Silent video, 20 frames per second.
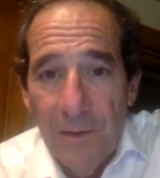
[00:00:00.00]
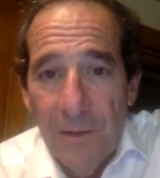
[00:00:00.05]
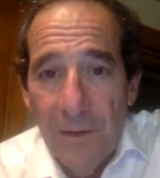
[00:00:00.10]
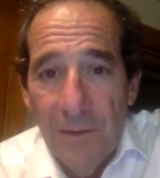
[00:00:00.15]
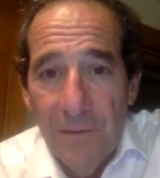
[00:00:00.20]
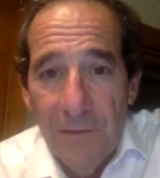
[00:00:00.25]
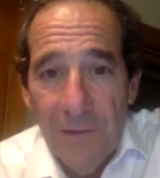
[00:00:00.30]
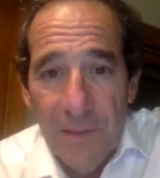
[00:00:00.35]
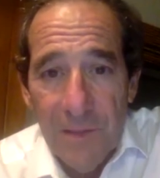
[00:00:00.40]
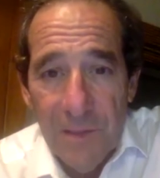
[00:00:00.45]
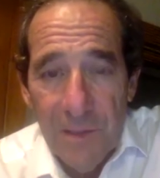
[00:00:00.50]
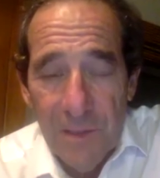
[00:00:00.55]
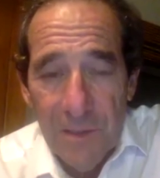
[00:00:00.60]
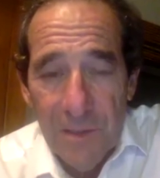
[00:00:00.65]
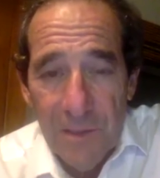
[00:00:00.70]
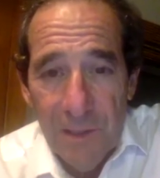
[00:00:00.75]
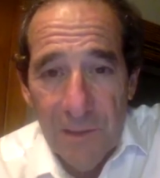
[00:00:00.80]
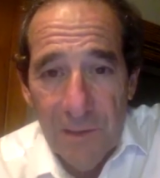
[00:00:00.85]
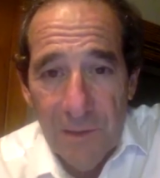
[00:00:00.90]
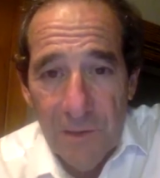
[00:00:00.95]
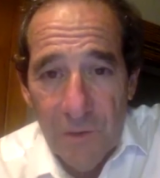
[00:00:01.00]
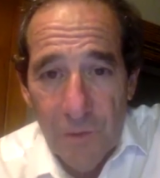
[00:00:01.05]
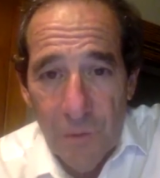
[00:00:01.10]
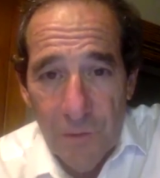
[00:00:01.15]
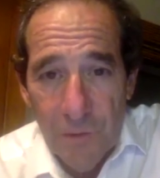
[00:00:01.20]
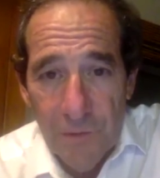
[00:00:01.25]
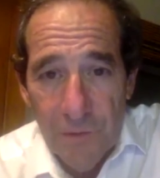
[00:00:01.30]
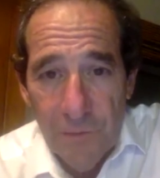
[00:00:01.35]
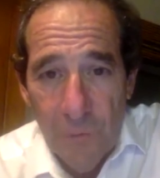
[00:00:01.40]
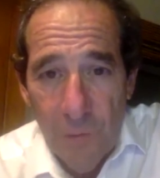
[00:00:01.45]
of incidents like the
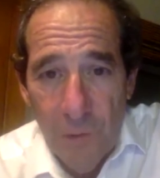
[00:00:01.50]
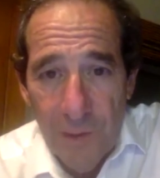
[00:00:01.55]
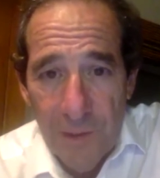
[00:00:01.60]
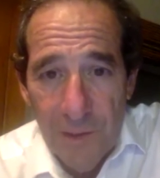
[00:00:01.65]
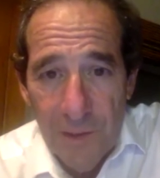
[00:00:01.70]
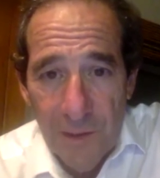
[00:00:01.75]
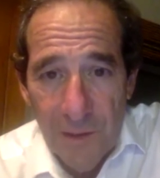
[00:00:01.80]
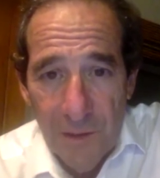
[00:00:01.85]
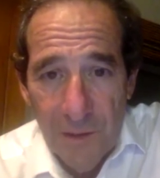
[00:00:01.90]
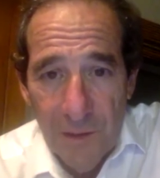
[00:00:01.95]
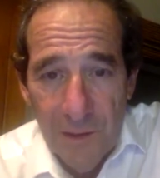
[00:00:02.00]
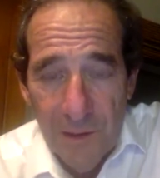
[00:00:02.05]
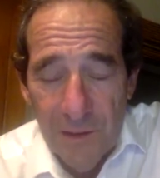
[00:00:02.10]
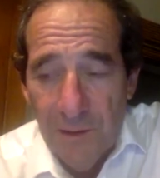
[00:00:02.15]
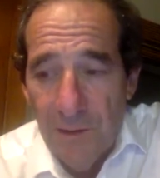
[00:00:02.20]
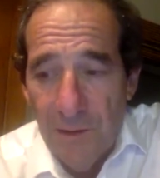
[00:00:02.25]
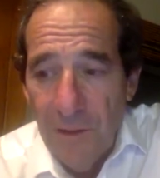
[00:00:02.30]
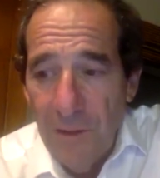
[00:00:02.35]
George Floyd killing,